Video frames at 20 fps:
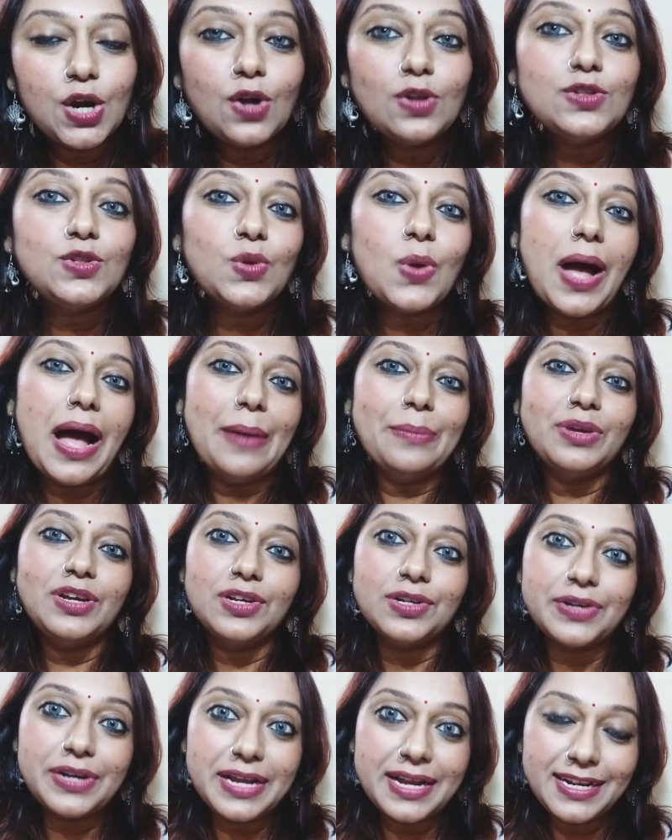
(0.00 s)
also I'm
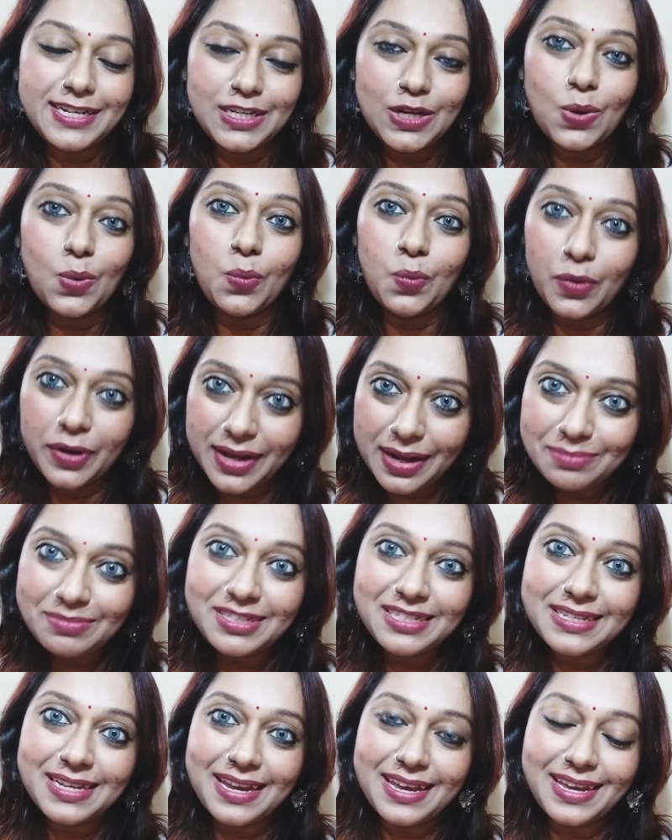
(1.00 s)
correct when I'm
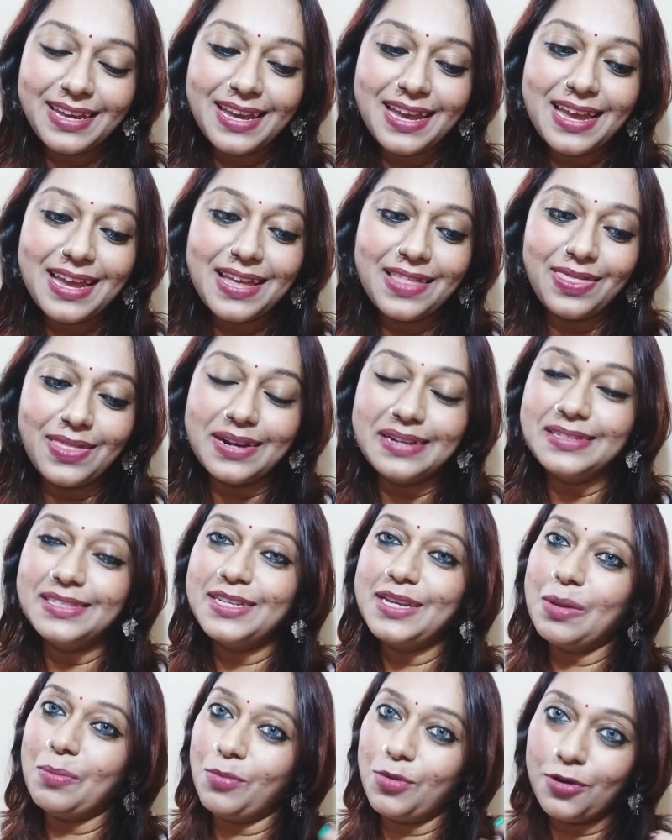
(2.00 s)
saying there is a
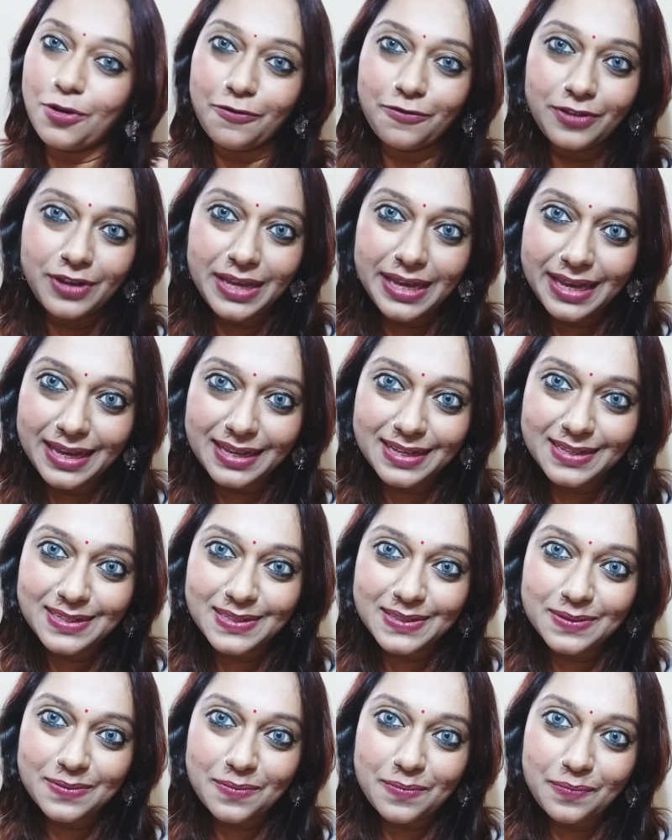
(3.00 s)
number of
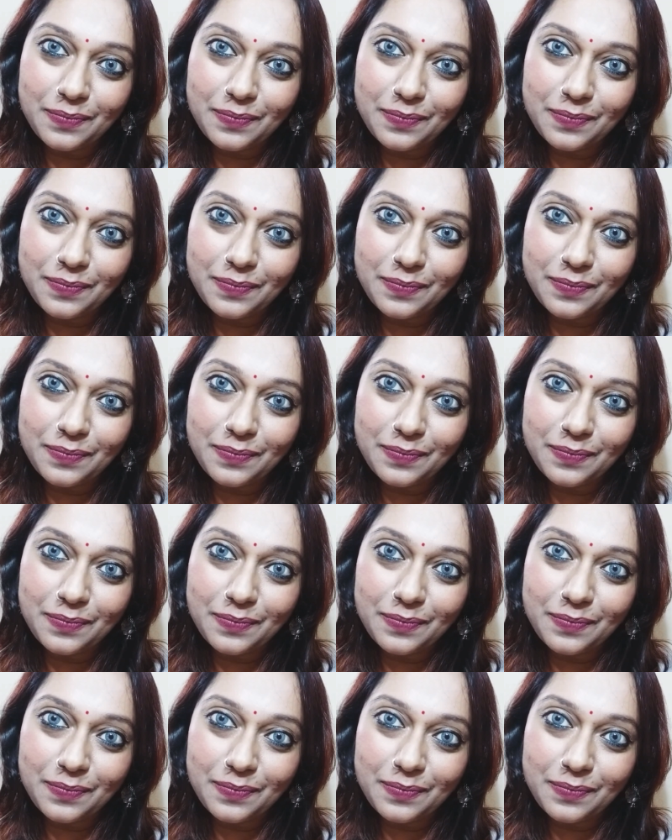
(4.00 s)
cakes.